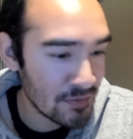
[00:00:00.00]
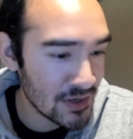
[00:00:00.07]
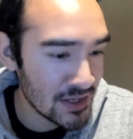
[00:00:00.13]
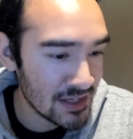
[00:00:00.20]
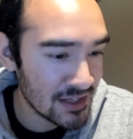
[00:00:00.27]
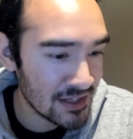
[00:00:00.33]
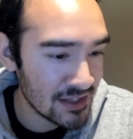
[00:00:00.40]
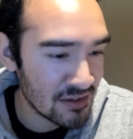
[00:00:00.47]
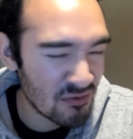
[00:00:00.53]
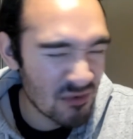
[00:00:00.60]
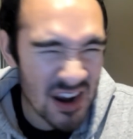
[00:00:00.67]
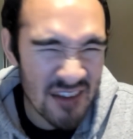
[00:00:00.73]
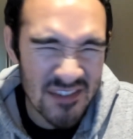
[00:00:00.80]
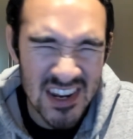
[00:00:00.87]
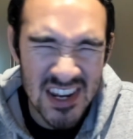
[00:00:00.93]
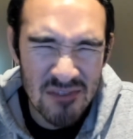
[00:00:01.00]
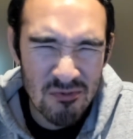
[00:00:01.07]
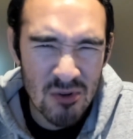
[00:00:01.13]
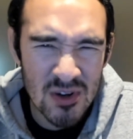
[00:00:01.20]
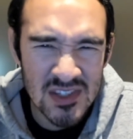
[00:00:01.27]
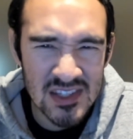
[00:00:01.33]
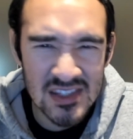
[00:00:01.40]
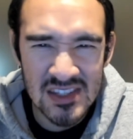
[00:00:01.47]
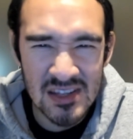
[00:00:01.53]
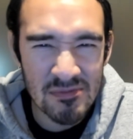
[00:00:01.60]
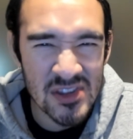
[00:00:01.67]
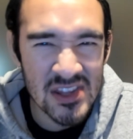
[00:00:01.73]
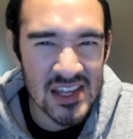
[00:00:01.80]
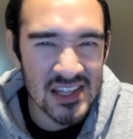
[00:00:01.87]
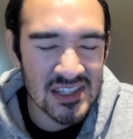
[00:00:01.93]
but the Revenant wasn't
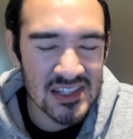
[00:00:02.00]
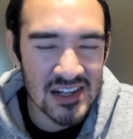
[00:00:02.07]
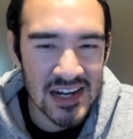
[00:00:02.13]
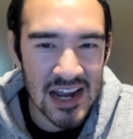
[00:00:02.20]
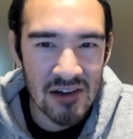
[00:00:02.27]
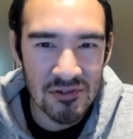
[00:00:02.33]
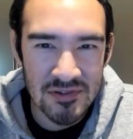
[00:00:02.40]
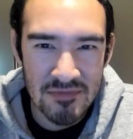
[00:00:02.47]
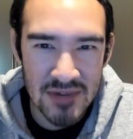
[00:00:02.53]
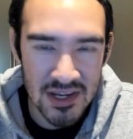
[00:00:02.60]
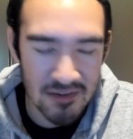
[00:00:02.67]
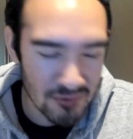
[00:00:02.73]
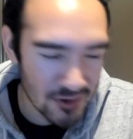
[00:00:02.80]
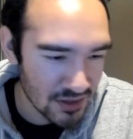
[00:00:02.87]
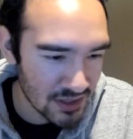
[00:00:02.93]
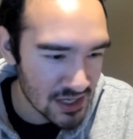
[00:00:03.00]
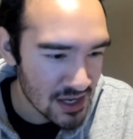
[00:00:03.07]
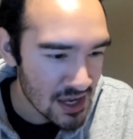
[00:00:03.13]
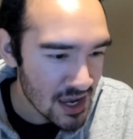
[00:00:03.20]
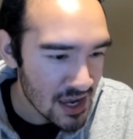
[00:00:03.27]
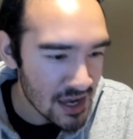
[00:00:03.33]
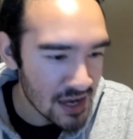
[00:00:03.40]
something that stuck out to me, really.